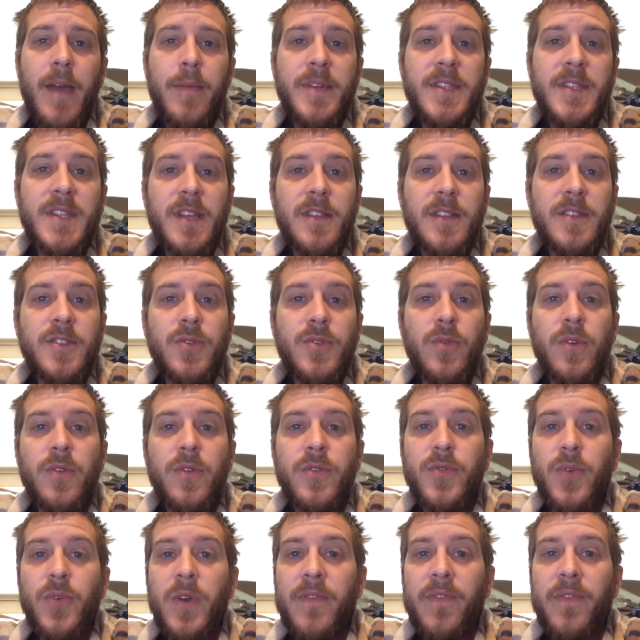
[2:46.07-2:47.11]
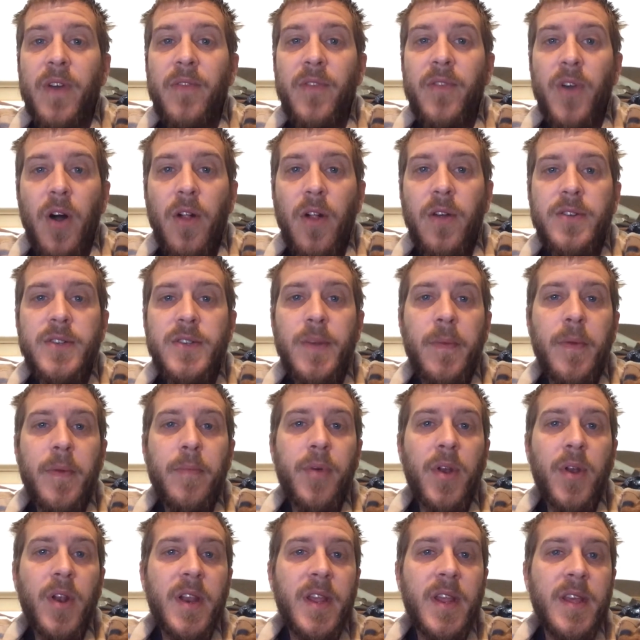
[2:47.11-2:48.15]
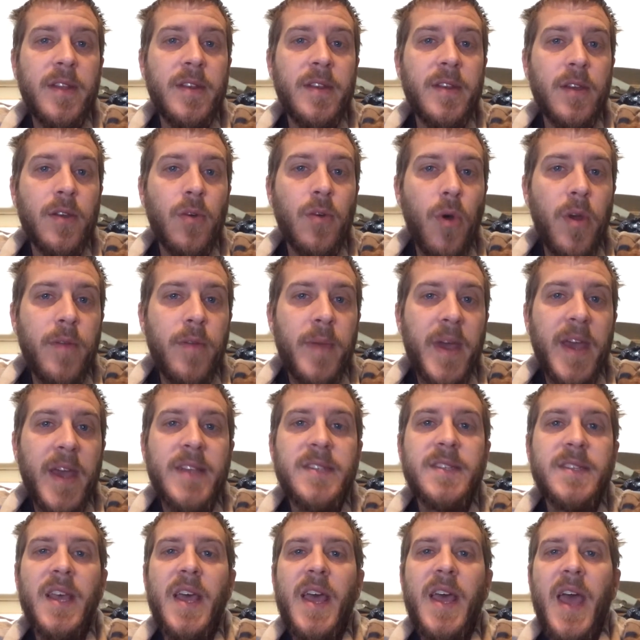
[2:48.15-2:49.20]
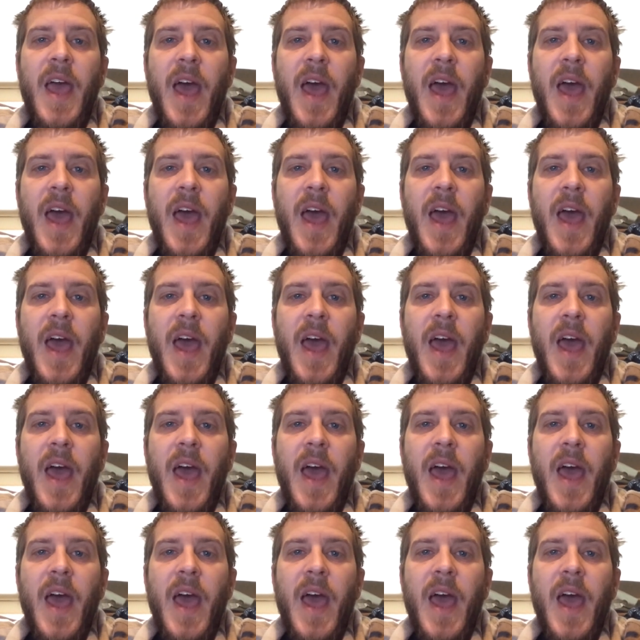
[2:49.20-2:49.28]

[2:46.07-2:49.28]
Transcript: I'm going to take this $225, I'm going to put it into Coinbase,